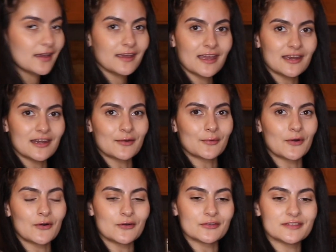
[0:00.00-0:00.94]
Okay, now we're
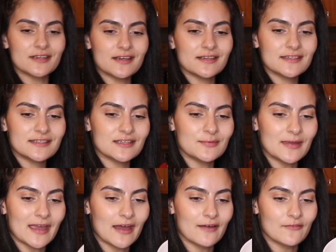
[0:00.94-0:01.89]
all done. See, we
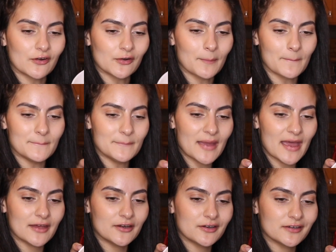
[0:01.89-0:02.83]
have our
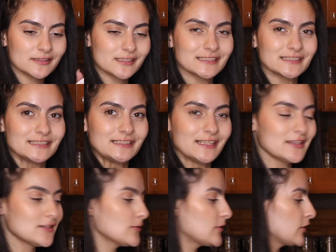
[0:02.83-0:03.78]
batter.
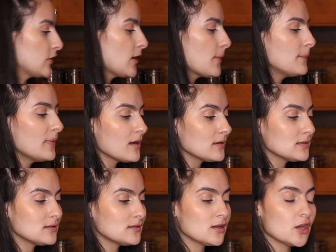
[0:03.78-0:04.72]
So good,
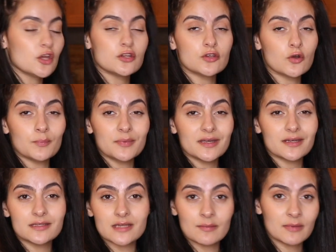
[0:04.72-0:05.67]
but don't be a
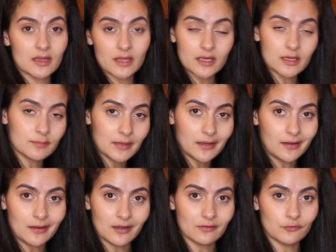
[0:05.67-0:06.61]
dummy like
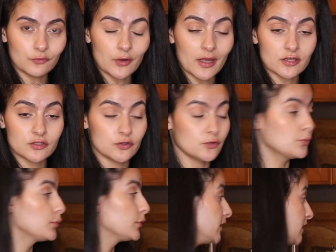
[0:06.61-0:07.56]
me and forget to
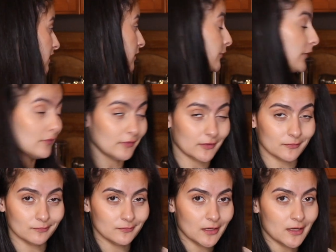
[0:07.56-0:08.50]
preheat your oven.